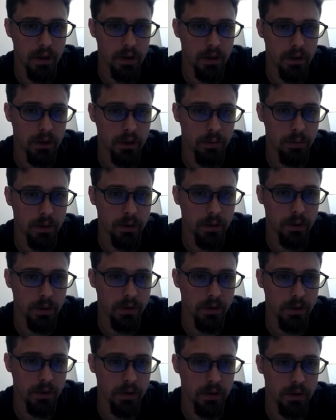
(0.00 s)

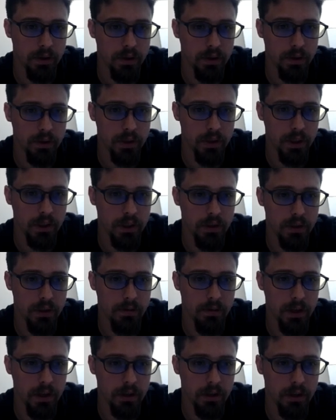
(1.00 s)
computer shows a huge
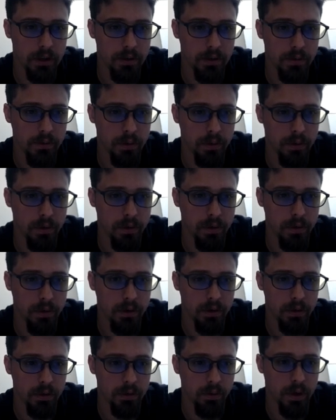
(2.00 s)
advantage for
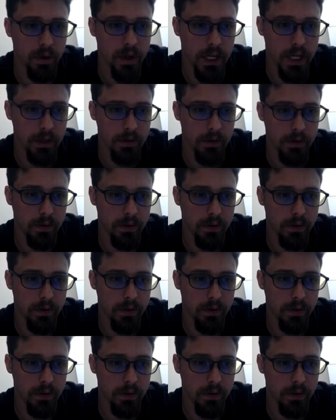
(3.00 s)
white.